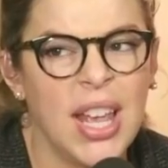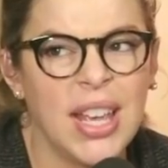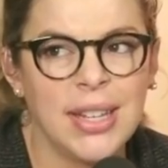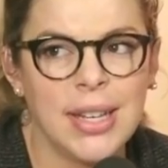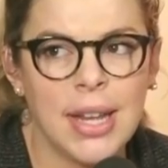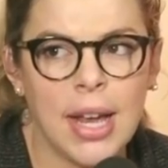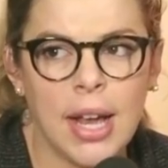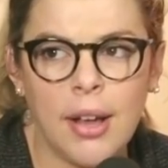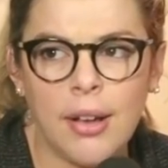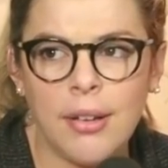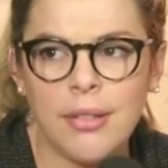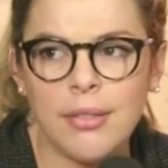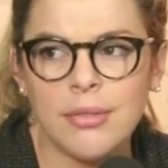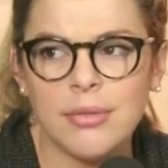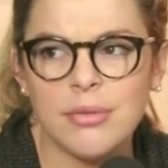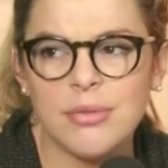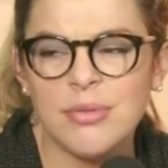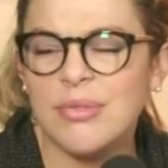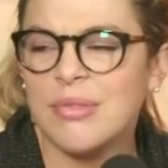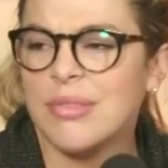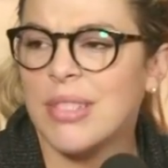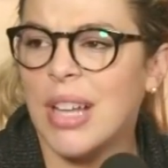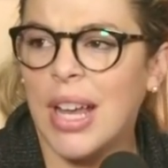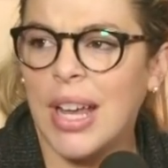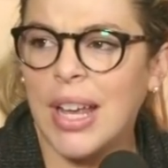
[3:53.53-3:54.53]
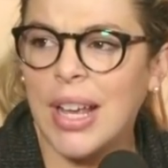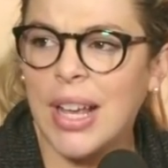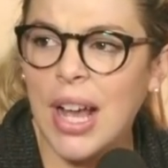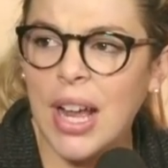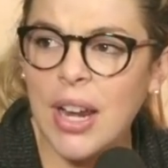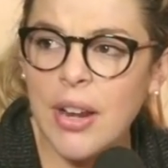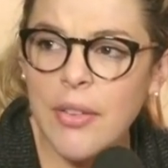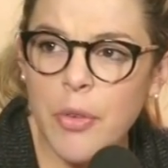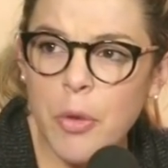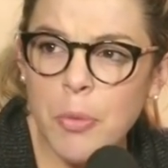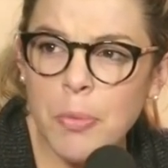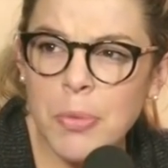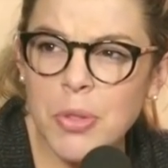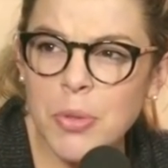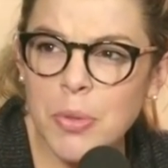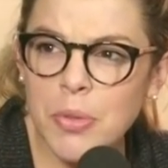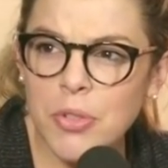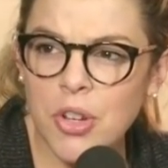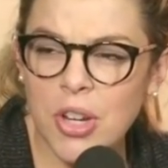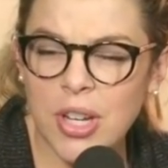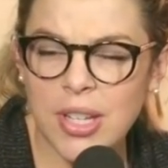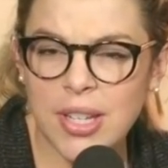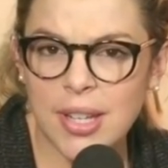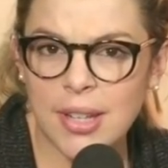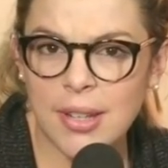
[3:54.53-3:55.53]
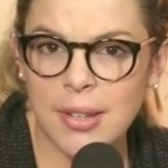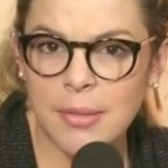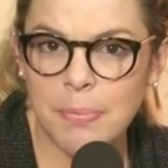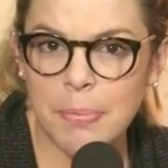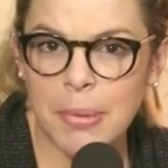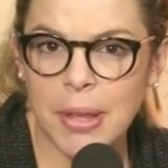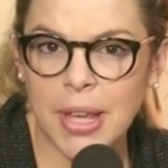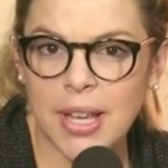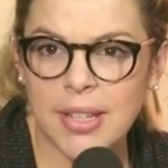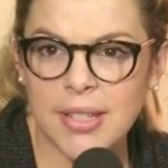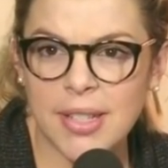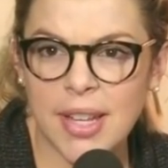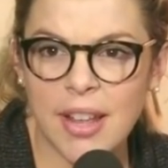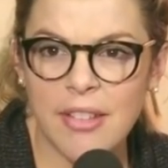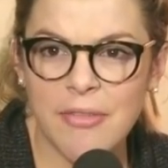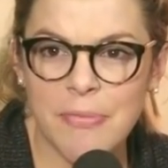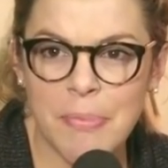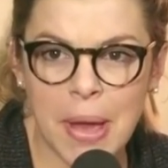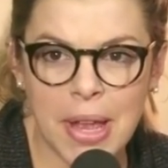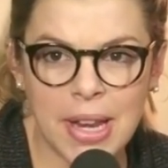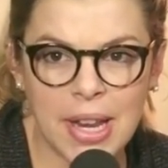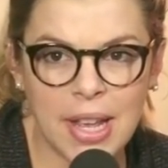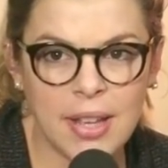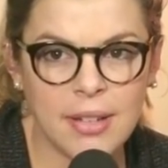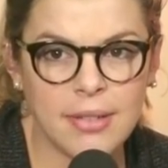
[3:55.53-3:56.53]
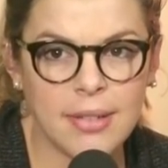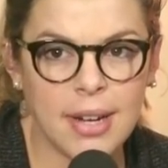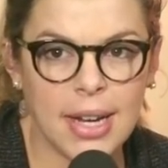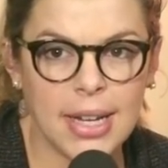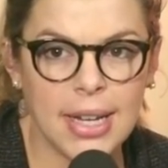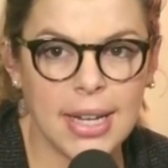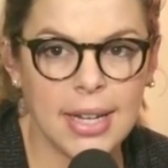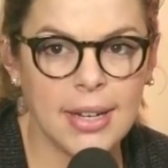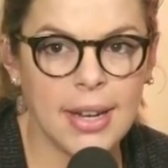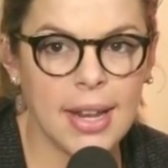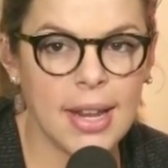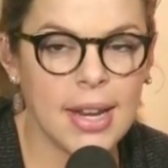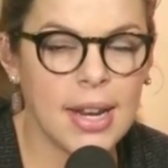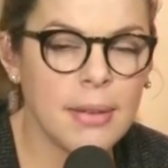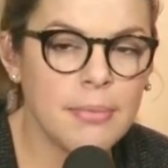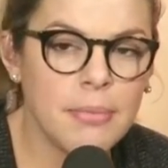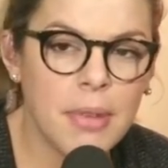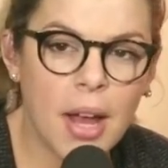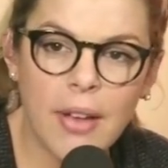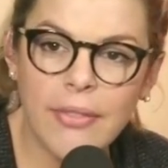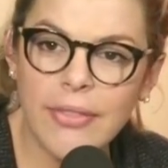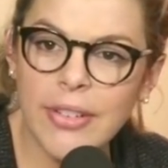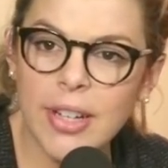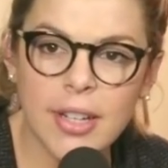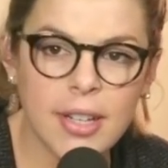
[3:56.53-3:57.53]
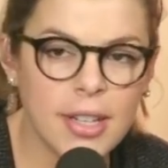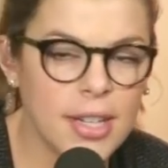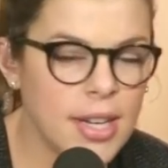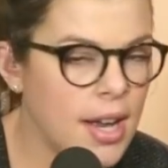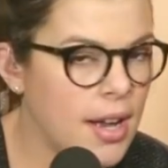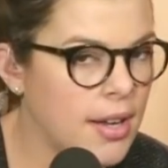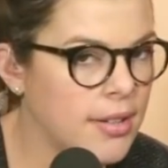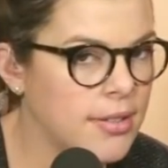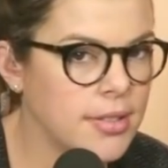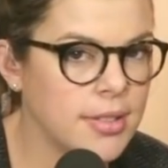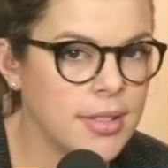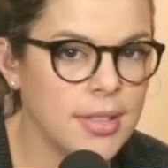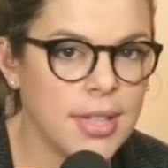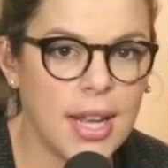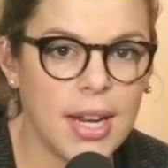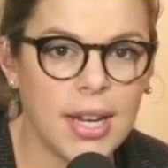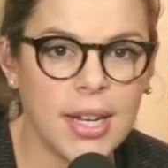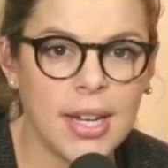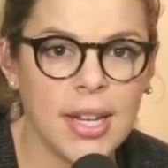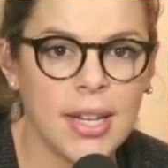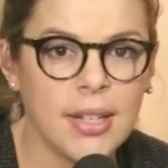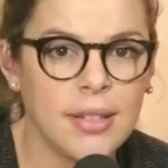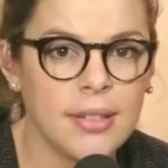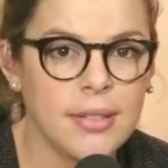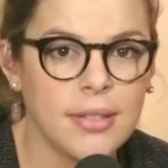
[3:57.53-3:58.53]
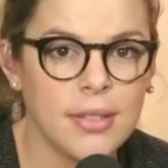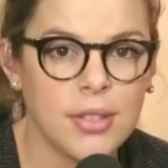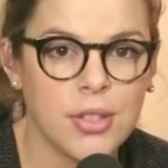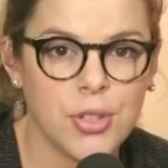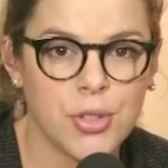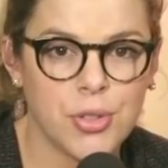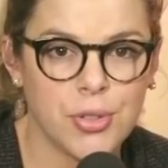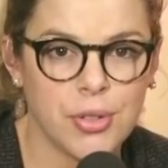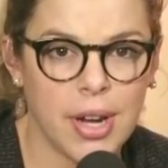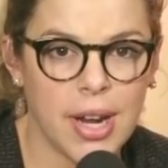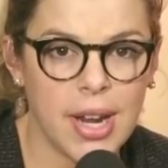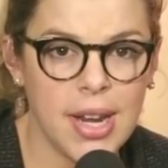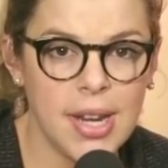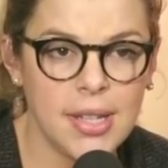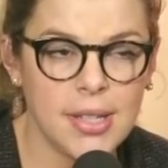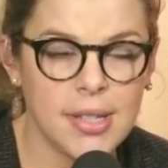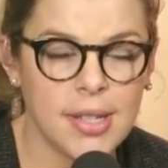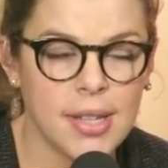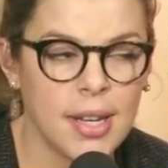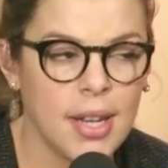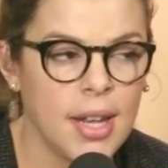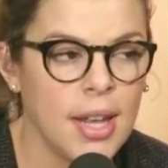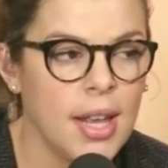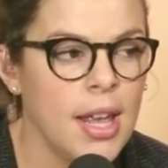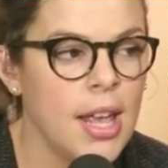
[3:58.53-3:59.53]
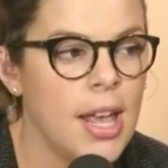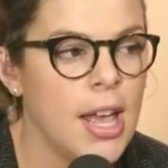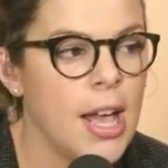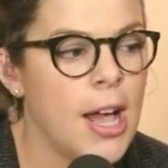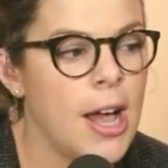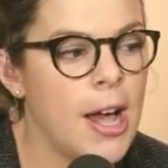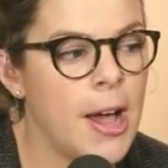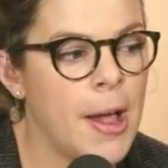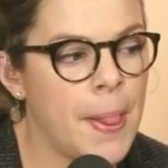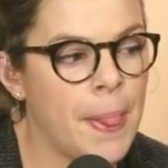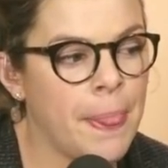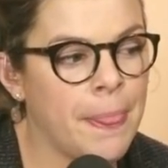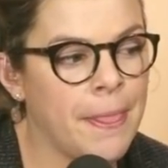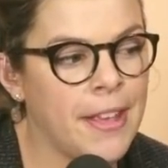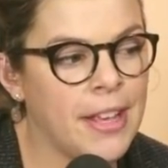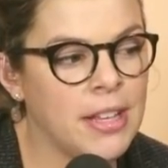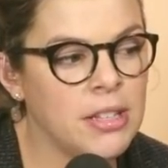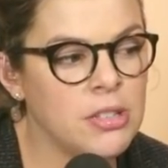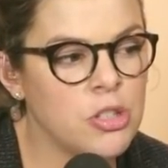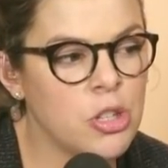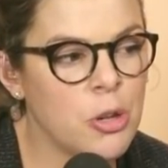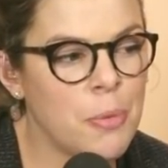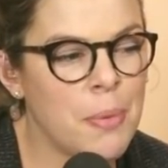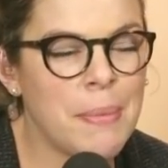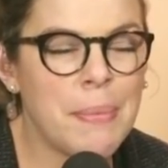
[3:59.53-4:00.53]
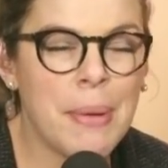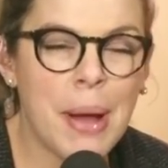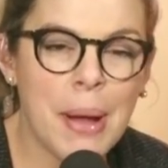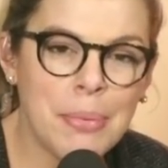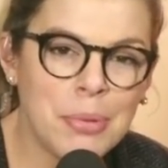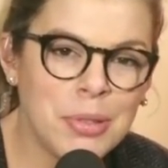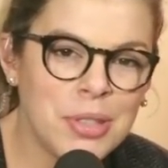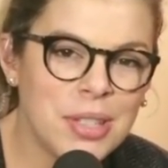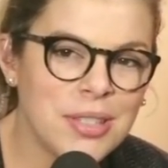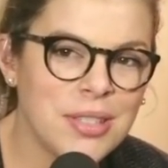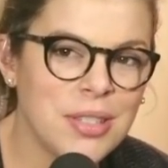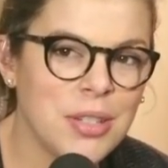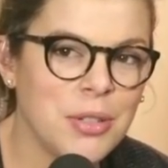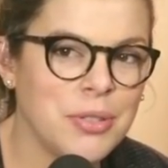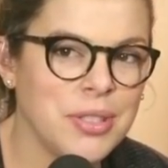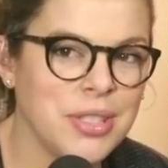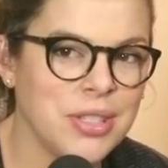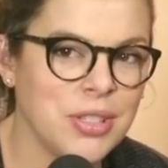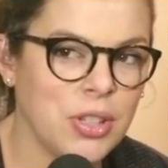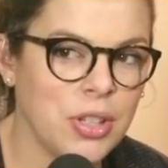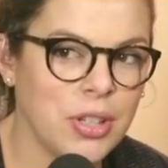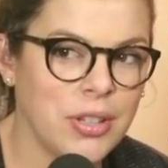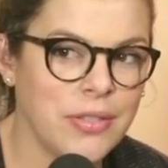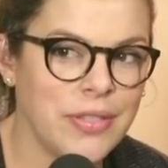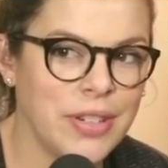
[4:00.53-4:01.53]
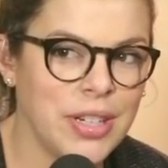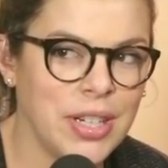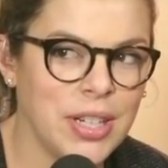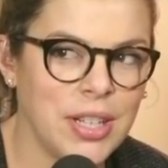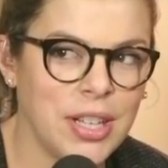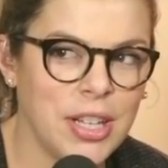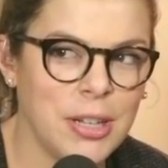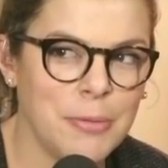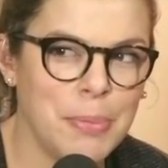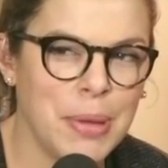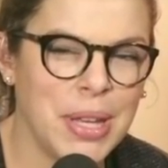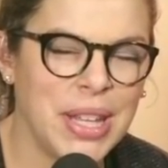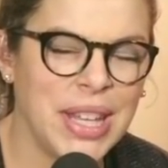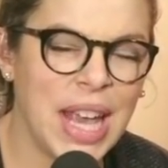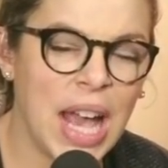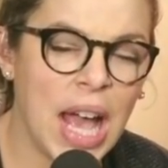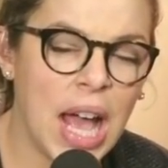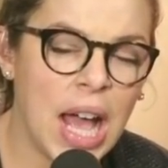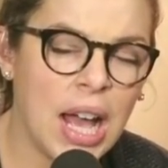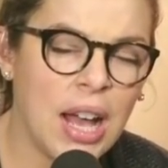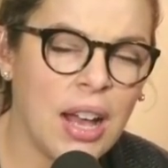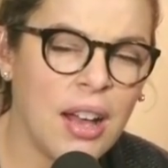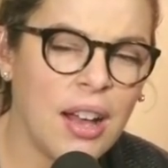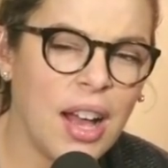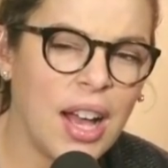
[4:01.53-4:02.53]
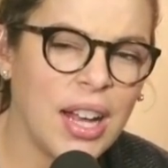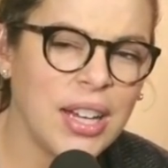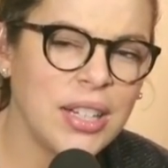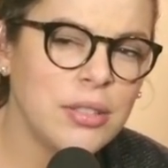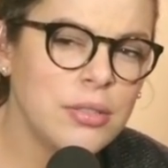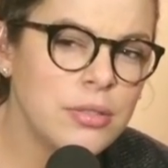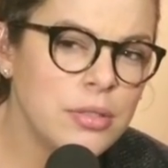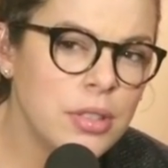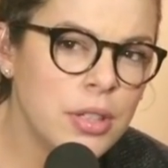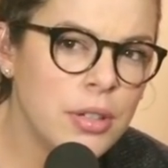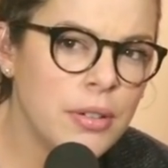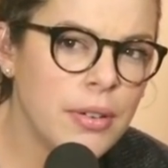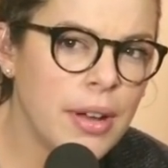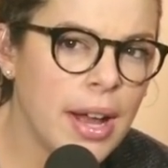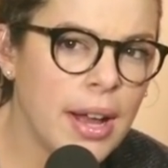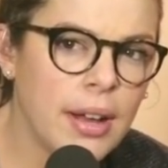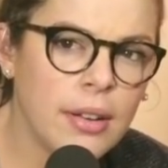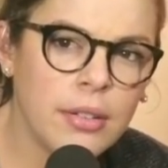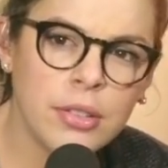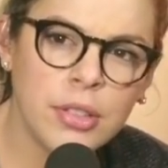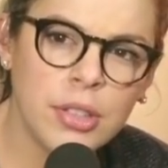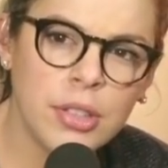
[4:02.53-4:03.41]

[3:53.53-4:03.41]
Now, I kind of almost wish I didn't because I have bad handwriting and I'm not very good at underlining straight. And so my Bible doesn't always look very good, but yeah, I don't know how